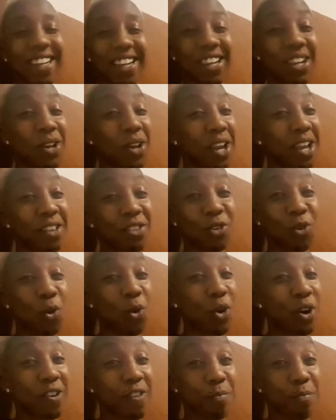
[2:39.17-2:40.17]
looking
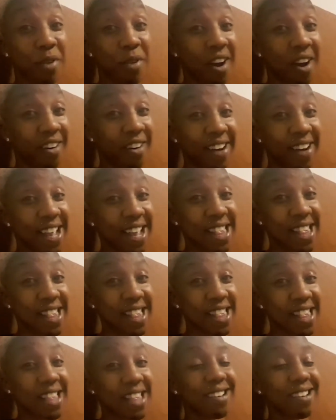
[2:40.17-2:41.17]
towards
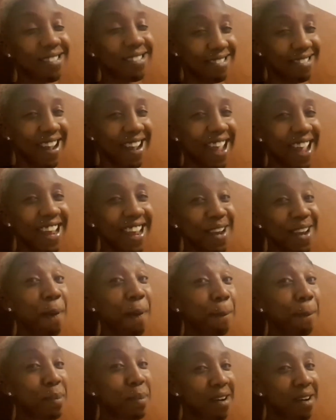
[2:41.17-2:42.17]
progress, right?
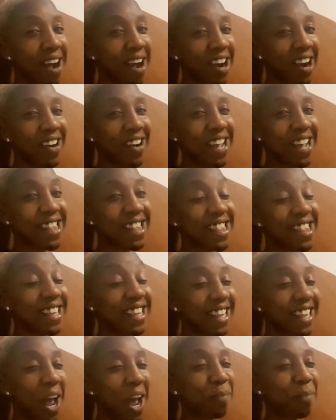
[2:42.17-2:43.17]
Progress,
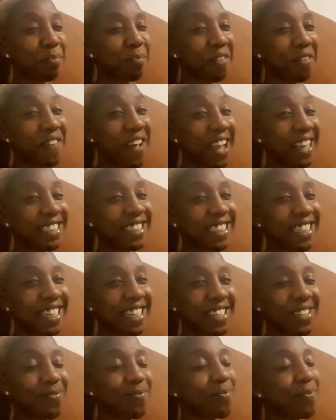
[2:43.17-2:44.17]
not
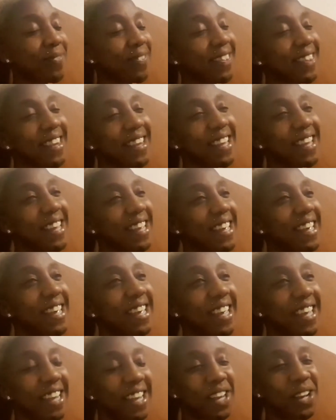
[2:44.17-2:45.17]
perfection.
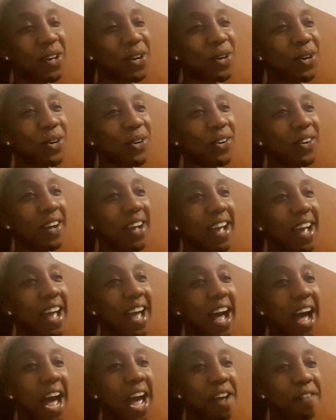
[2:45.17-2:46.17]
You know,
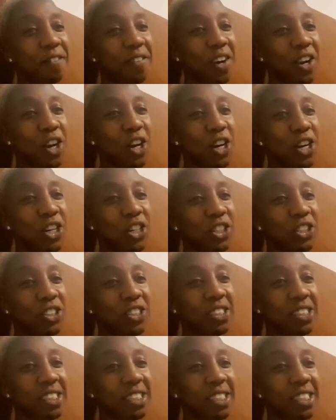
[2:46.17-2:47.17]
I've
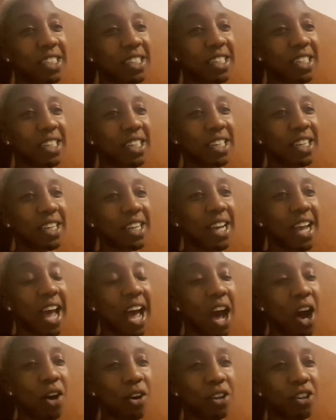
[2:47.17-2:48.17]
learned
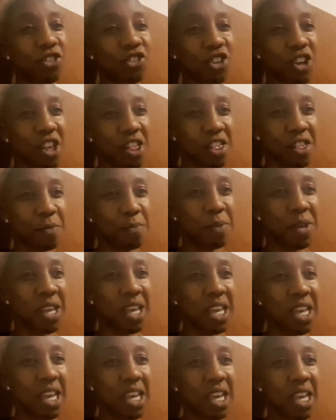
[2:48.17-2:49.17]
how to just
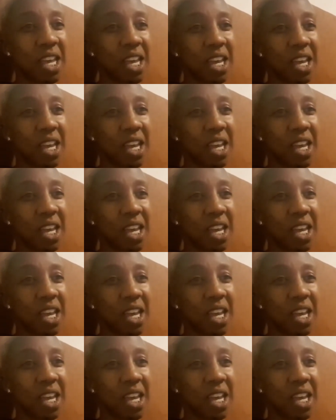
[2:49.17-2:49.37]
be